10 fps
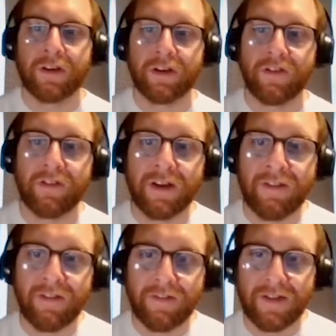because
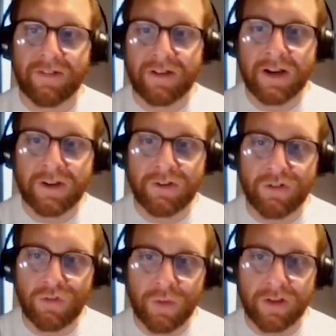that's kind of your
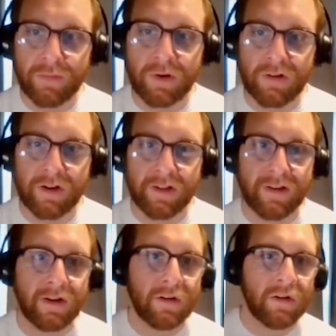sweet spot right there.